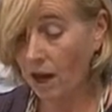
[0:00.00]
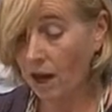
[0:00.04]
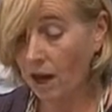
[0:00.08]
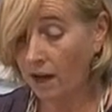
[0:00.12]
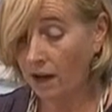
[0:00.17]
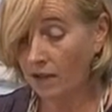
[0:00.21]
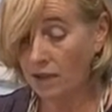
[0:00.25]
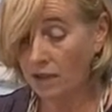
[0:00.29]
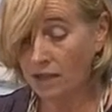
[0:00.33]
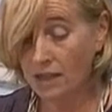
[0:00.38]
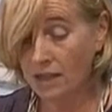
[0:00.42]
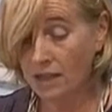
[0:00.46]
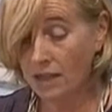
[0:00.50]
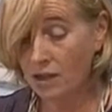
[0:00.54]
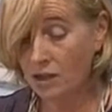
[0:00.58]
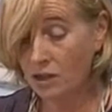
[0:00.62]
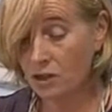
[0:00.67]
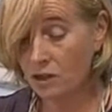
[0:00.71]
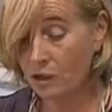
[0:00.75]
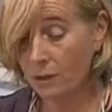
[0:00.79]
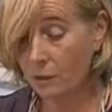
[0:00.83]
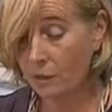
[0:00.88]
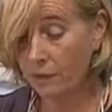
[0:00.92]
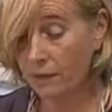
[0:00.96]
I understand
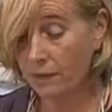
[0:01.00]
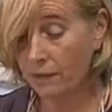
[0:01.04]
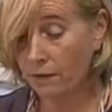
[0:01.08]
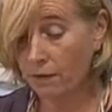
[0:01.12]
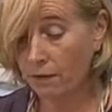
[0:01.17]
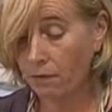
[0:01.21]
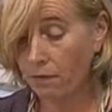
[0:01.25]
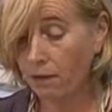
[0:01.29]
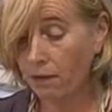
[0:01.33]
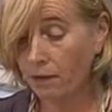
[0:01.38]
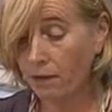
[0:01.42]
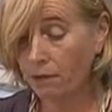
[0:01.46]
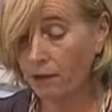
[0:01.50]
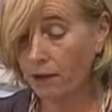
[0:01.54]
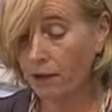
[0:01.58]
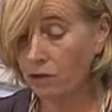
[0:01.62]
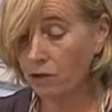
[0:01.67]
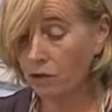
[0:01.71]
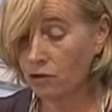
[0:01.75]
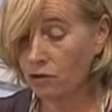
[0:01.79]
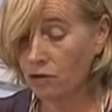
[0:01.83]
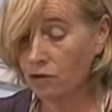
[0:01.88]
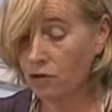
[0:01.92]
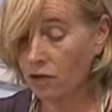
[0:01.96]
in Dublin there are roughly
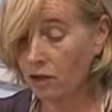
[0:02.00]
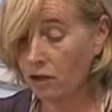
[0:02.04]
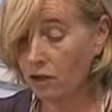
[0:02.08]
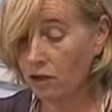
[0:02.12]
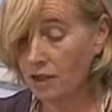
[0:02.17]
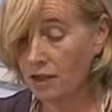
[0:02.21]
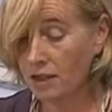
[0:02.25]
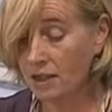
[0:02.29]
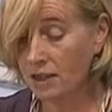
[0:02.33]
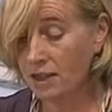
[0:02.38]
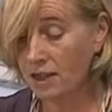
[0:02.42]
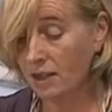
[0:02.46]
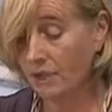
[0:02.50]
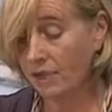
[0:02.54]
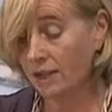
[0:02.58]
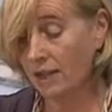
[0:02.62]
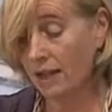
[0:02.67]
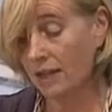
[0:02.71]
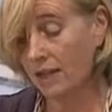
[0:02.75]
137